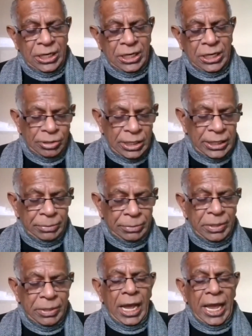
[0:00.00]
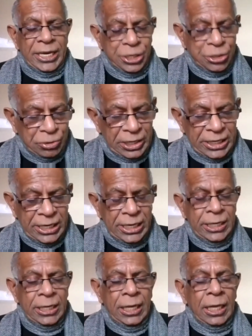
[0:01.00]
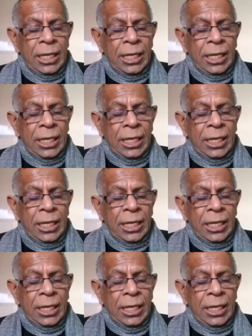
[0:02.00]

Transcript: Saudi Arabia and UAE,